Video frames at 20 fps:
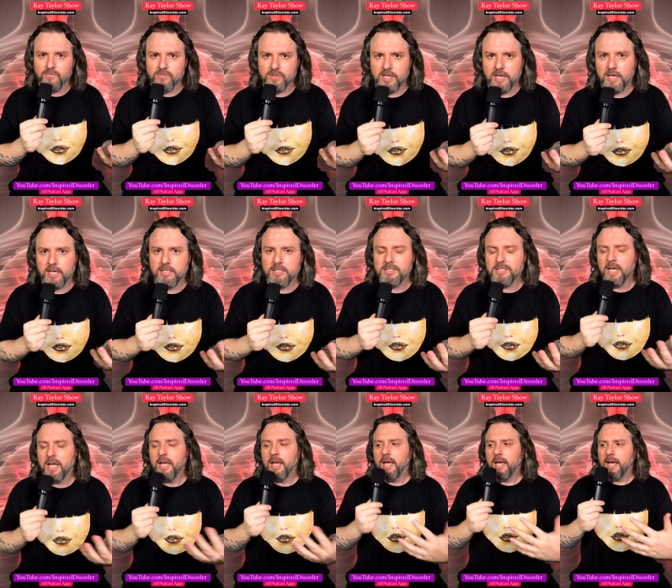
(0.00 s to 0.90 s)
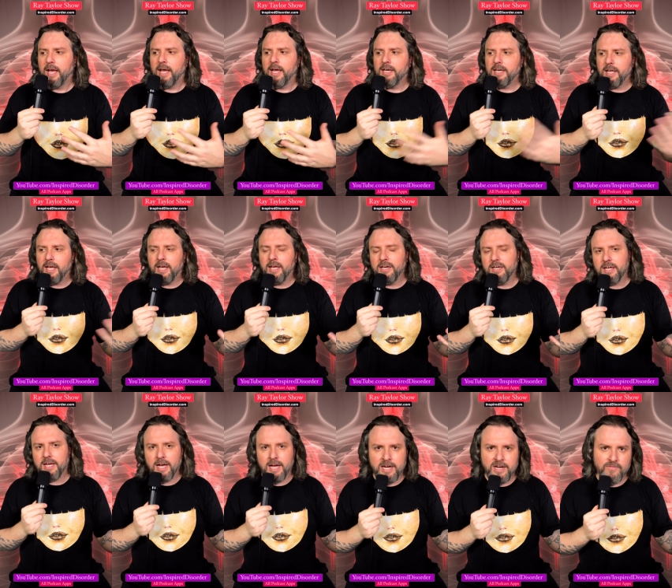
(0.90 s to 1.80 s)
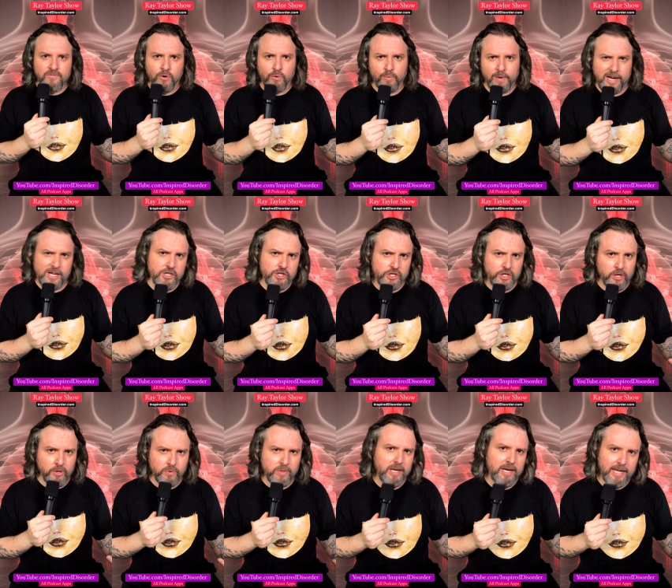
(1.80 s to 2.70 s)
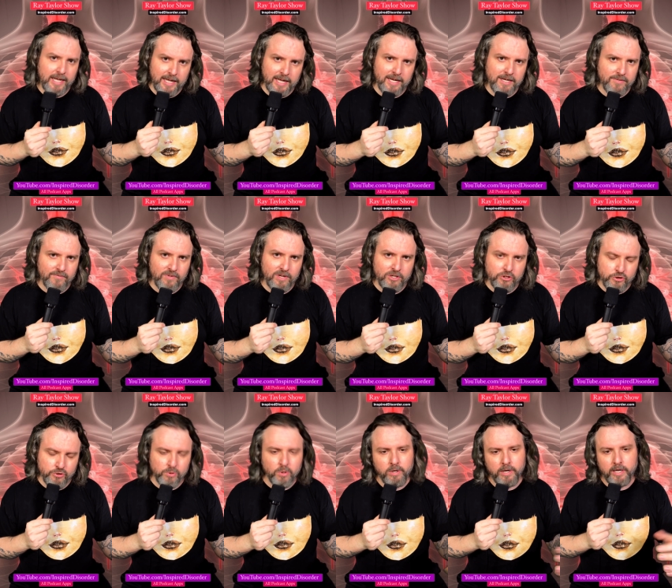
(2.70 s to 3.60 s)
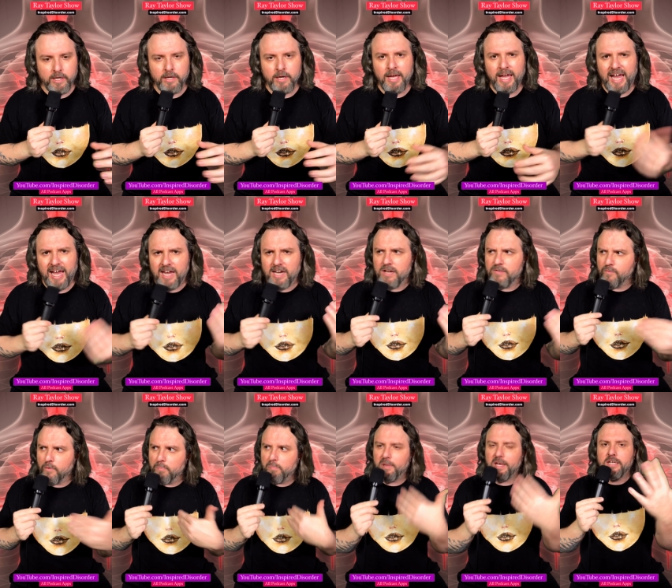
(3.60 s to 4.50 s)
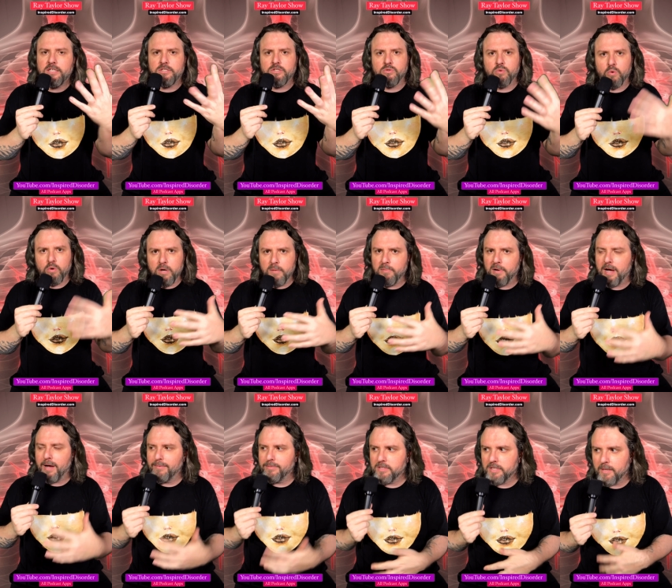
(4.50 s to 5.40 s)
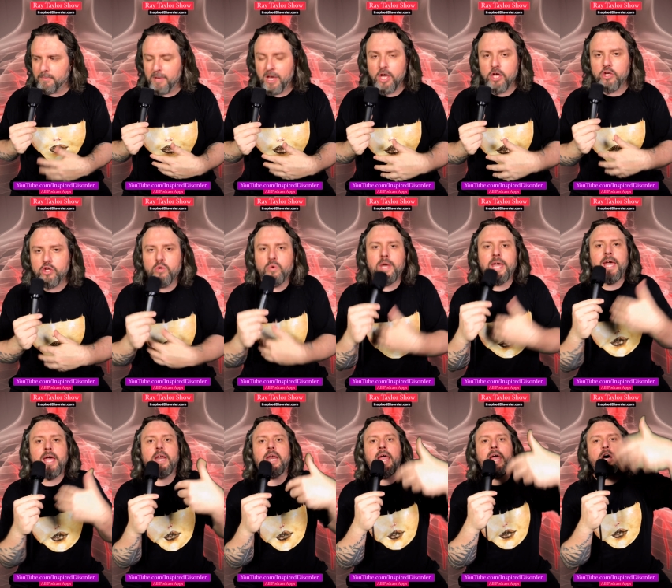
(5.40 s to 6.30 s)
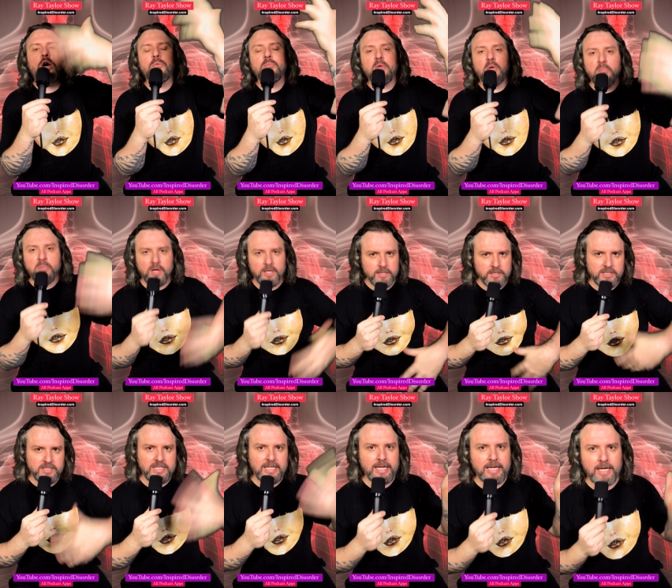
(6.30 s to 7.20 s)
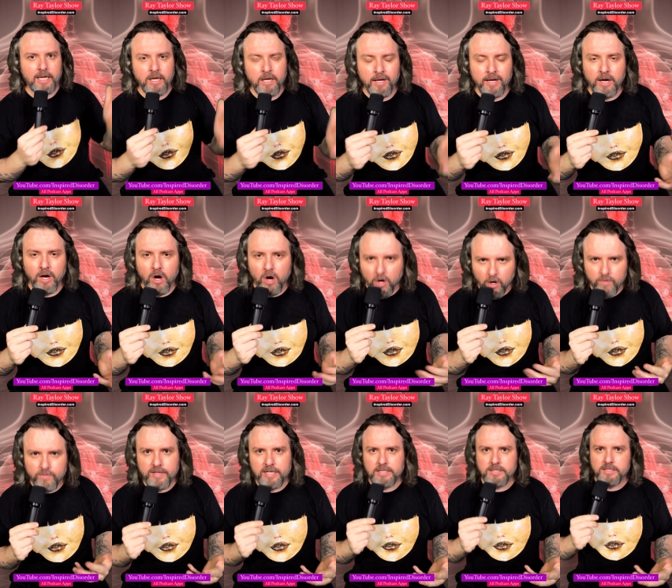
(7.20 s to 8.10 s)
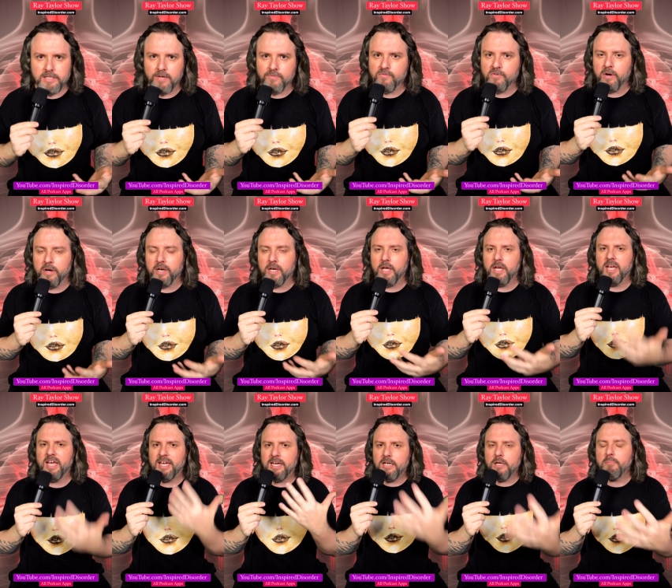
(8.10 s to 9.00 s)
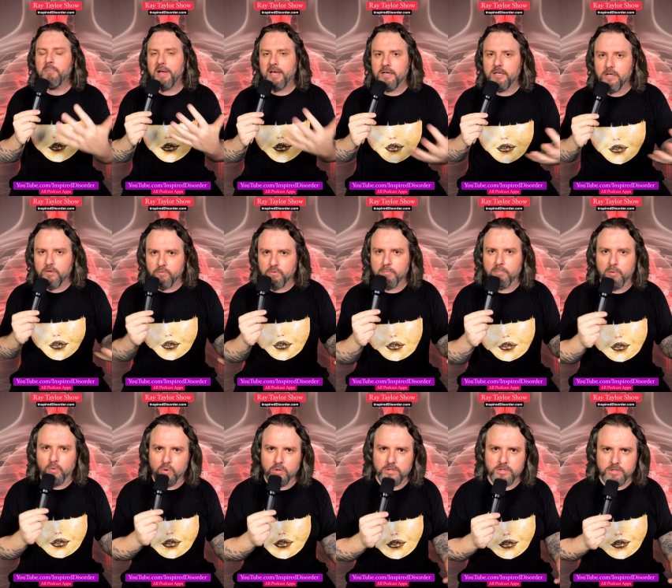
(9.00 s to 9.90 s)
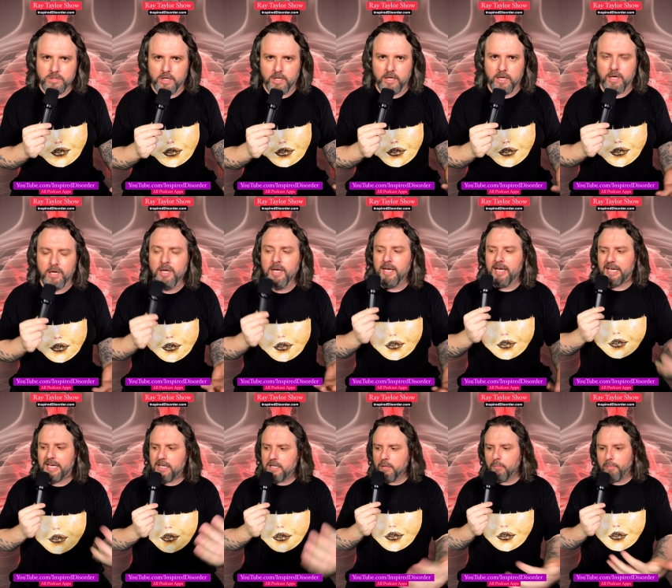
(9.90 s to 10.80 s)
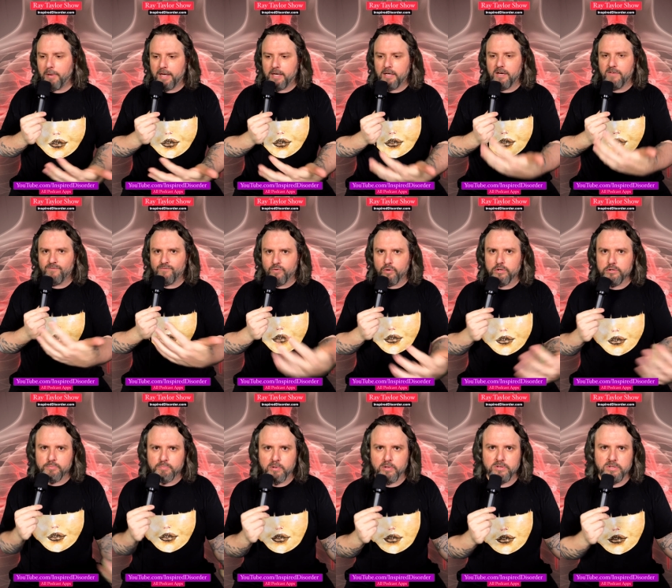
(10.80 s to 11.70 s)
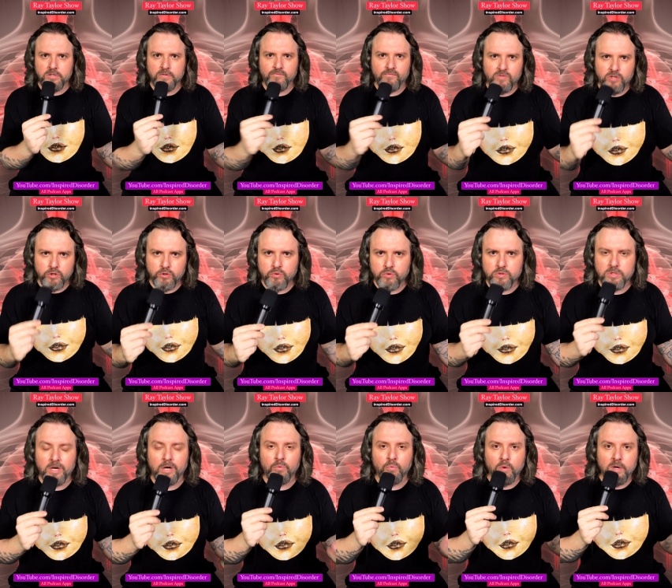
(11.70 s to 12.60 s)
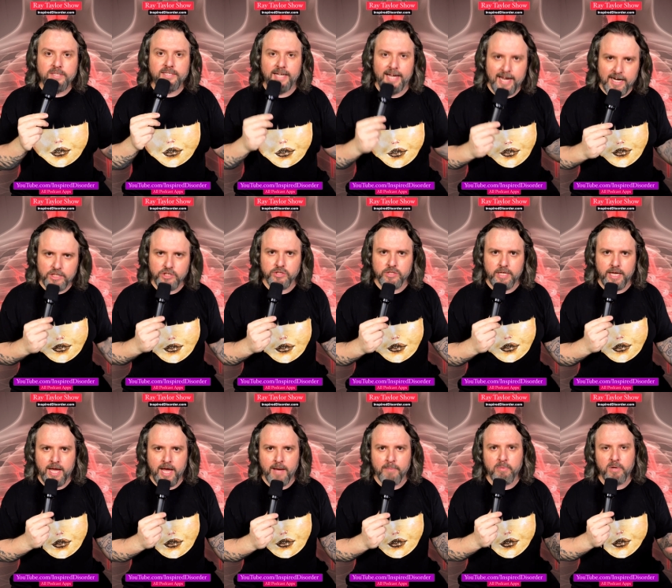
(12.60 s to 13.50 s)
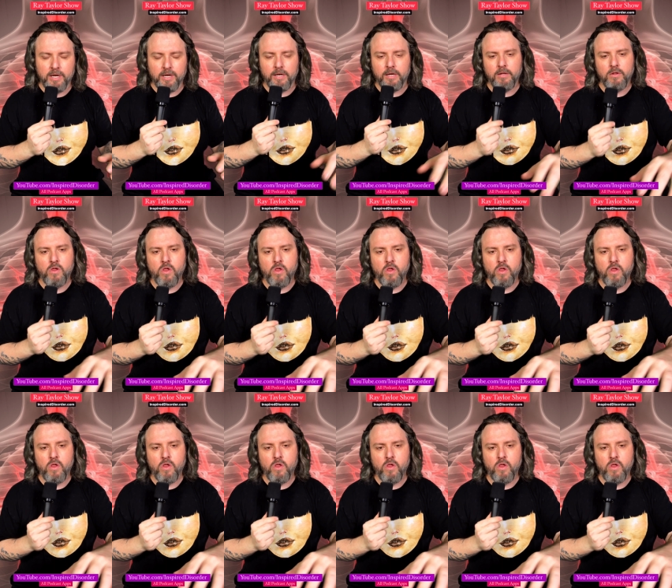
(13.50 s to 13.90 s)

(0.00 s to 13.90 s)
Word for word: things, and in kind of a ratio that I kind of enjoy. And if a big story pops up, you can't help but see all these different independent reports on it, independent first-person views on what's actually happening.